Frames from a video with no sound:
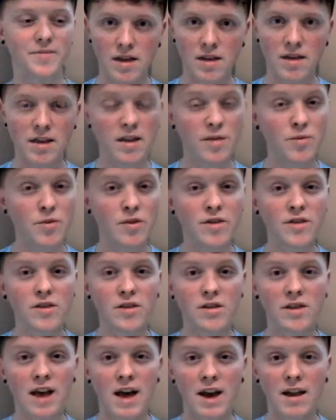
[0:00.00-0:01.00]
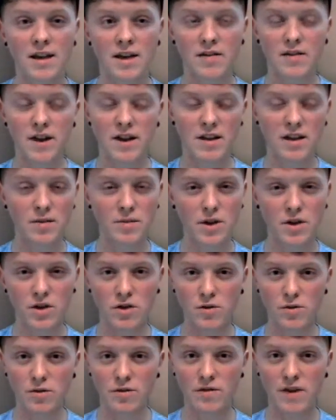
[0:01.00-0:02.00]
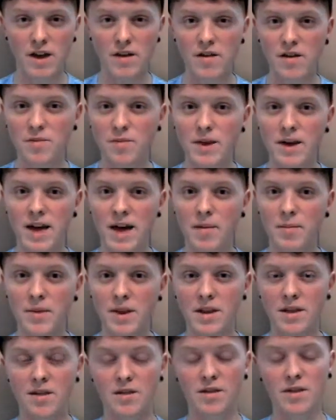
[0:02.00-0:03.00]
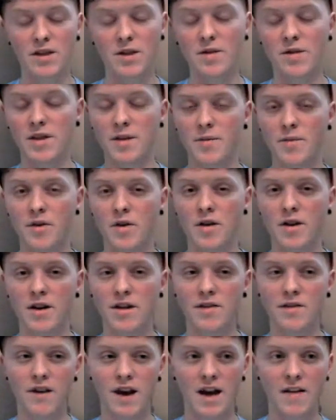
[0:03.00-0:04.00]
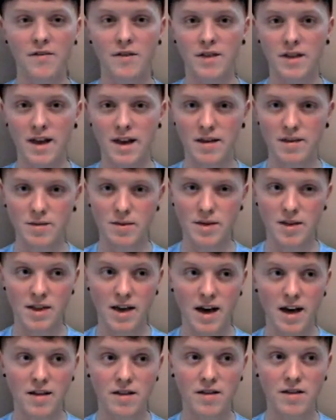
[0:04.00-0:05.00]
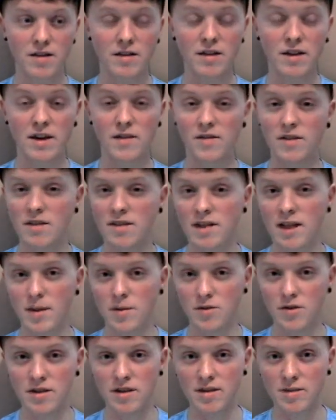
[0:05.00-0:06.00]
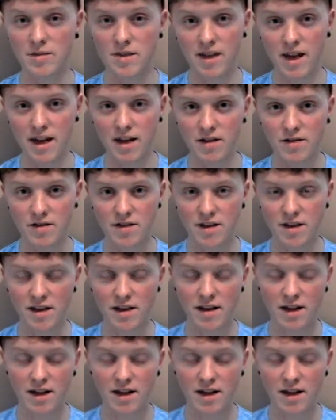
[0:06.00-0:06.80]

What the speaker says: Since Britain's Got Talent, they've had commissions with various big companies to use their products for advertisements and to give to celebrities themselves.